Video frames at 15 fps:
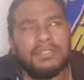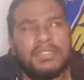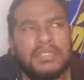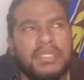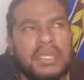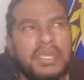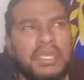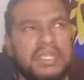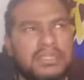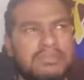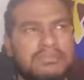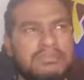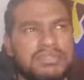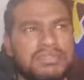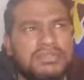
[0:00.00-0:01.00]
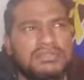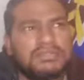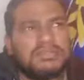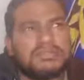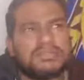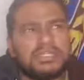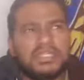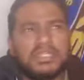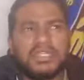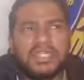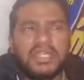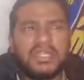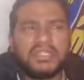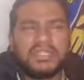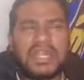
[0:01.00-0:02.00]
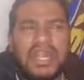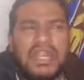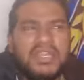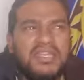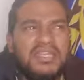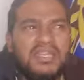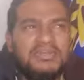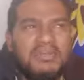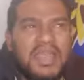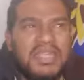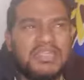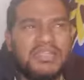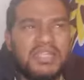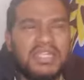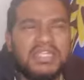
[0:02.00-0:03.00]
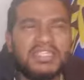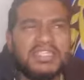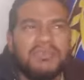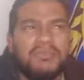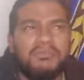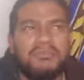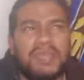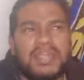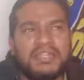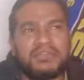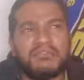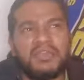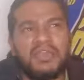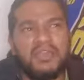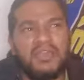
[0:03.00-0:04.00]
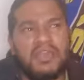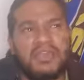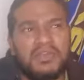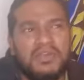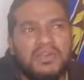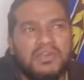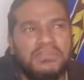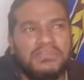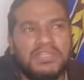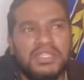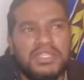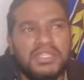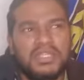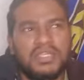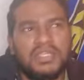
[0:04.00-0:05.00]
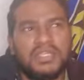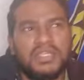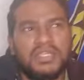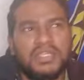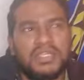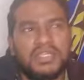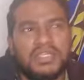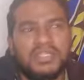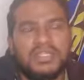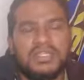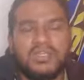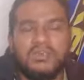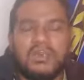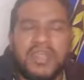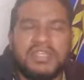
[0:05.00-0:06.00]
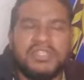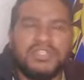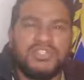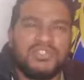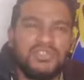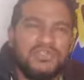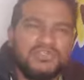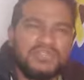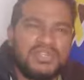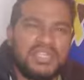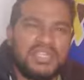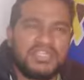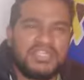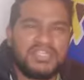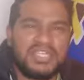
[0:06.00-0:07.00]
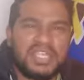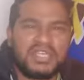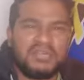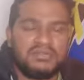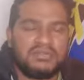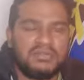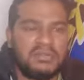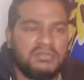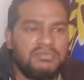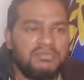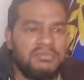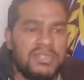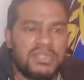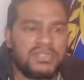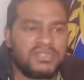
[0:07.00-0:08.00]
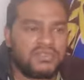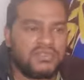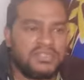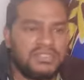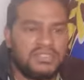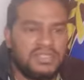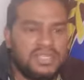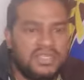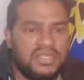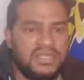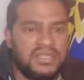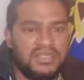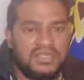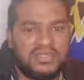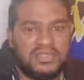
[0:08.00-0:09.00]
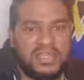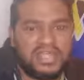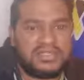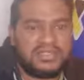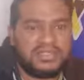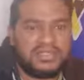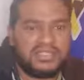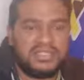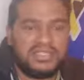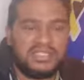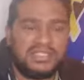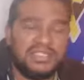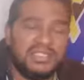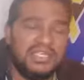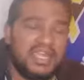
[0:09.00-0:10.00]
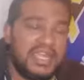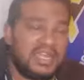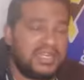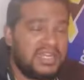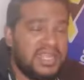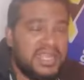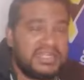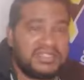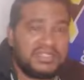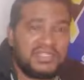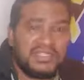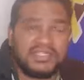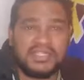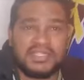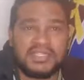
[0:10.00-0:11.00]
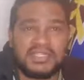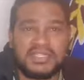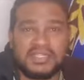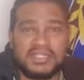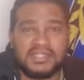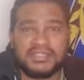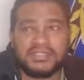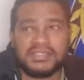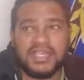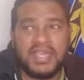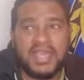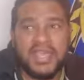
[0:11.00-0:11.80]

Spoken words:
Yeah, it kind of reminds me a lot of the YD2 first gen mixed with like the E and S series,